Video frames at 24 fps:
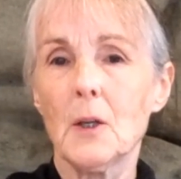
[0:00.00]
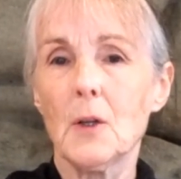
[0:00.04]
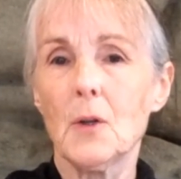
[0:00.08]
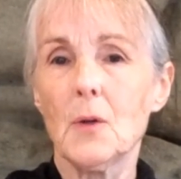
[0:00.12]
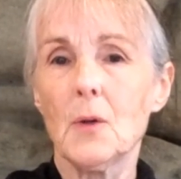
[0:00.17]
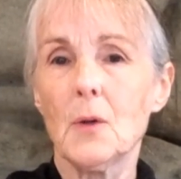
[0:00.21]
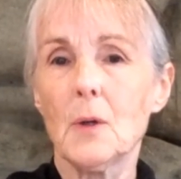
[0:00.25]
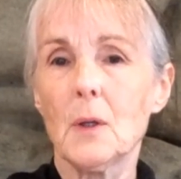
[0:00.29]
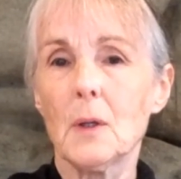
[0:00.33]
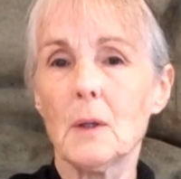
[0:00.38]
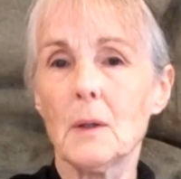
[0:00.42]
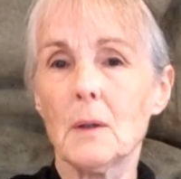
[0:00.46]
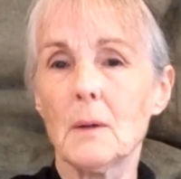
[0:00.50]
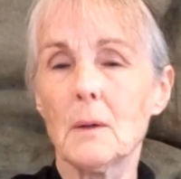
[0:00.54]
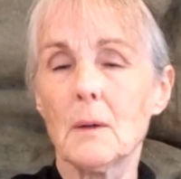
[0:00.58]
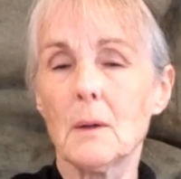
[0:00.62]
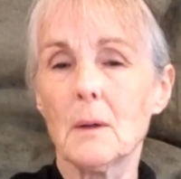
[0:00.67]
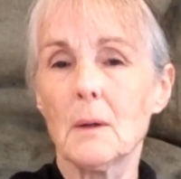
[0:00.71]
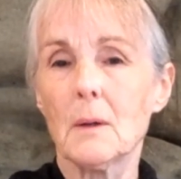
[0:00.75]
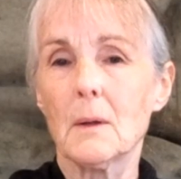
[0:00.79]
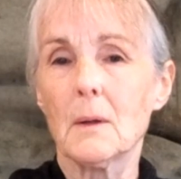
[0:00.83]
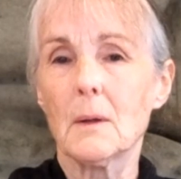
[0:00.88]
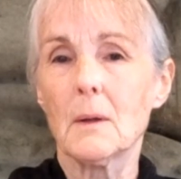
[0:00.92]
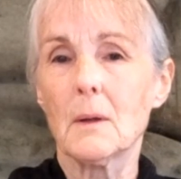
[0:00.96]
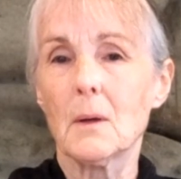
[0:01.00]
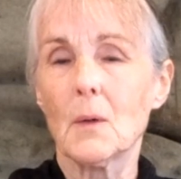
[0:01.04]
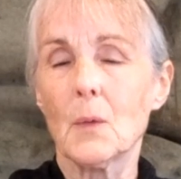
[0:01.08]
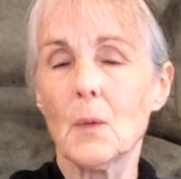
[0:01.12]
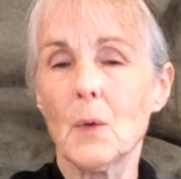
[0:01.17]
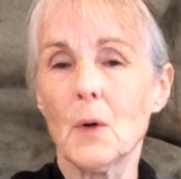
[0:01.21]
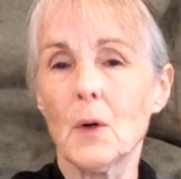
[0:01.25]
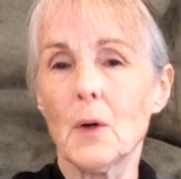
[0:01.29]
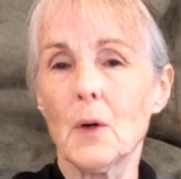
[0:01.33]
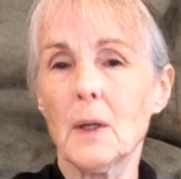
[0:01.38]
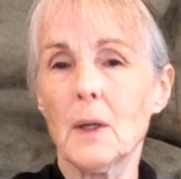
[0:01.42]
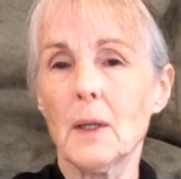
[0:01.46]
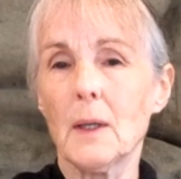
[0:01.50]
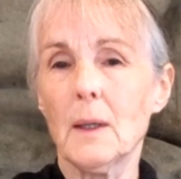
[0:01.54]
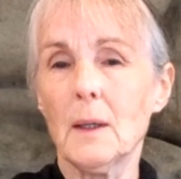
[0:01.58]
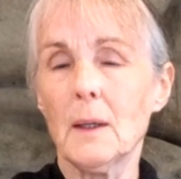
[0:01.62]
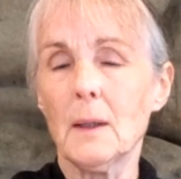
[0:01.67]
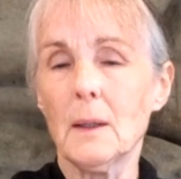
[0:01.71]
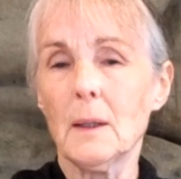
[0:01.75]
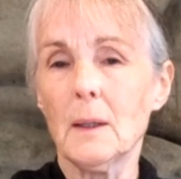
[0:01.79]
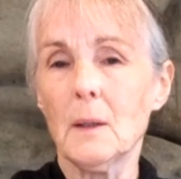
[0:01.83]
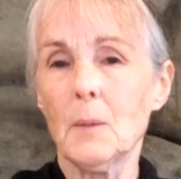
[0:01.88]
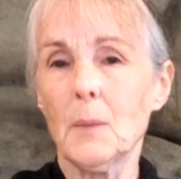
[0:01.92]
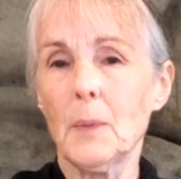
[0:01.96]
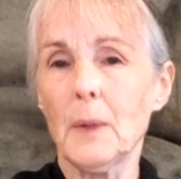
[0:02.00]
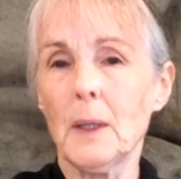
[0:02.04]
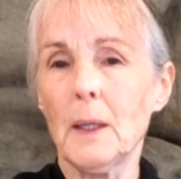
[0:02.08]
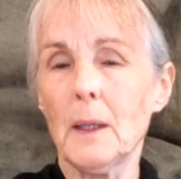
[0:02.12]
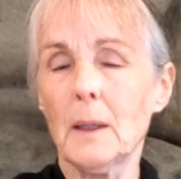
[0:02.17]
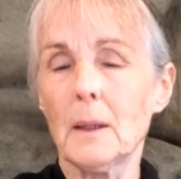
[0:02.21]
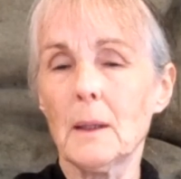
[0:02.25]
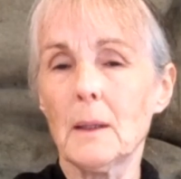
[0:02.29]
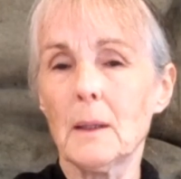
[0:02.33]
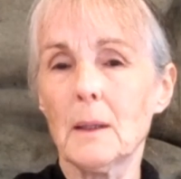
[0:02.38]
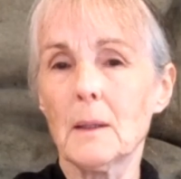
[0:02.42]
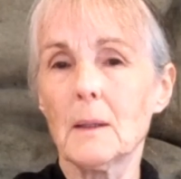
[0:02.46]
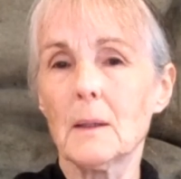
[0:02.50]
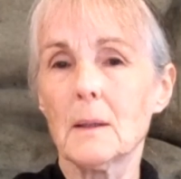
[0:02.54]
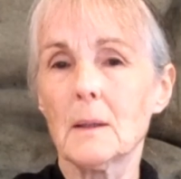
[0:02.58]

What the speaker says: You can work it a little bit,